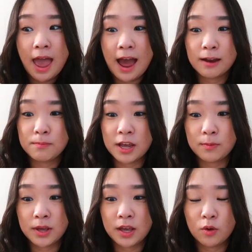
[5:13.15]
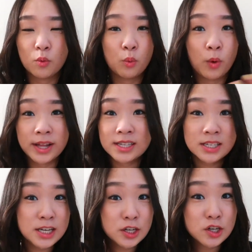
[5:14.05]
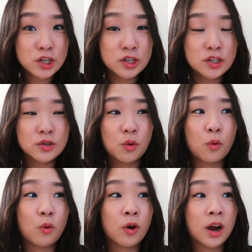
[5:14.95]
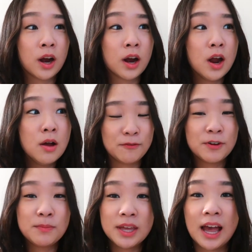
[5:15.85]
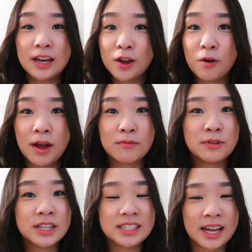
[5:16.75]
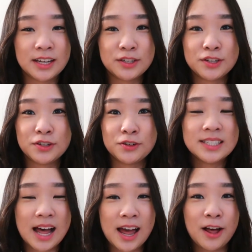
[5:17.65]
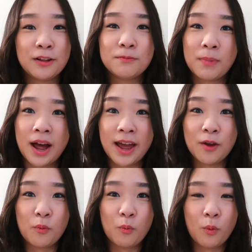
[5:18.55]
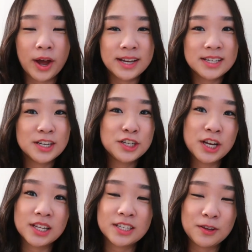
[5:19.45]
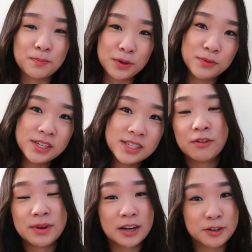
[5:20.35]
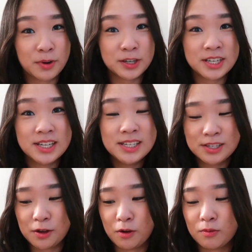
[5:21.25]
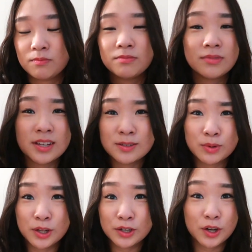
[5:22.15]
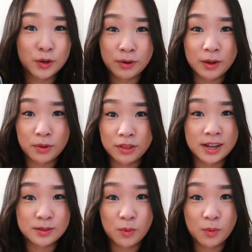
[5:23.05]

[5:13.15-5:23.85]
and maybe white sneakers or for me I know I'm really excited to style my white Chelsea boots from Dr. Martens so this will look great with it as